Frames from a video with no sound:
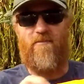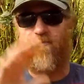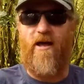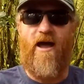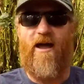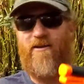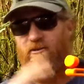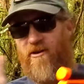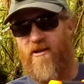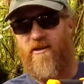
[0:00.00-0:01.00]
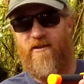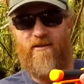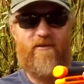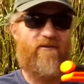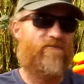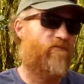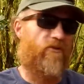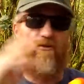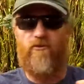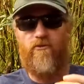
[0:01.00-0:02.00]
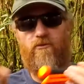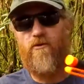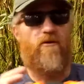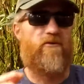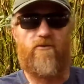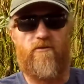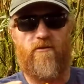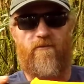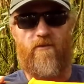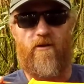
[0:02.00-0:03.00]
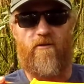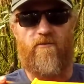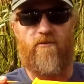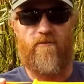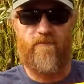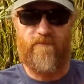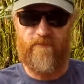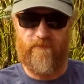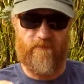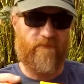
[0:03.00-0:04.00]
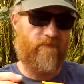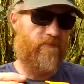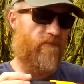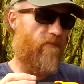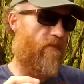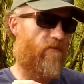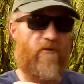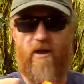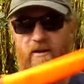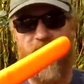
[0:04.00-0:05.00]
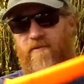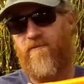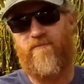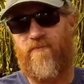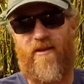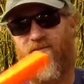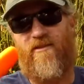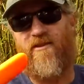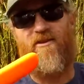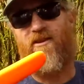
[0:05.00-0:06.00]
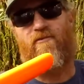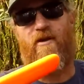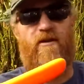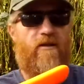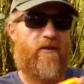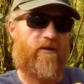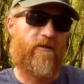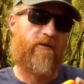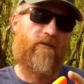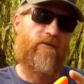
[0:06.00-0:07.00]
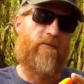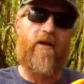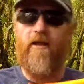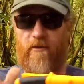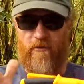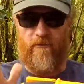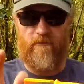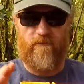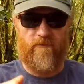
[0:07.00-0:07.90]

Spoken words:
get black, green, blue, all sorts of different colors. Red, I even think you can get red. But anywho,